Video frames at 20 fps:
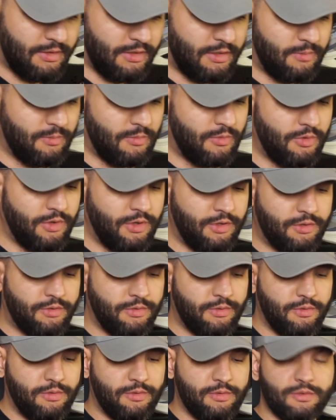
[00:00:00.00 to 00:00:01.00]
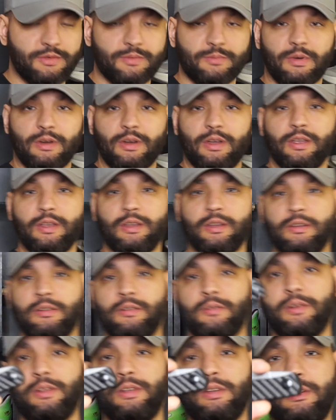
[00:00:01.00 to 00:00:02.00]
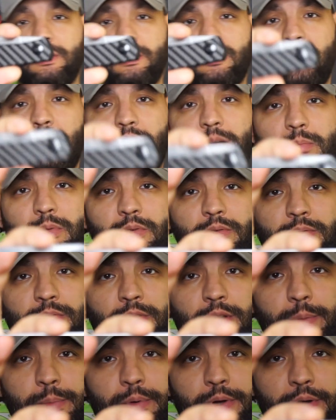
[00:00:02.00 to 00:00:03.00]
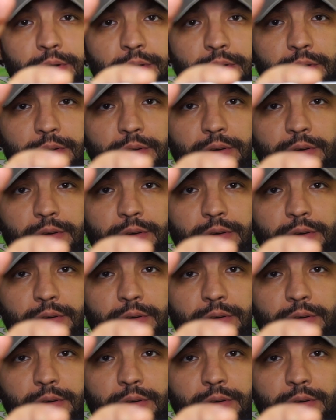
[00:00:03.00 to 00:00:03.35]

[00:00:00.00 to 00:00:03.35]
I'm going to use my real carbon fiber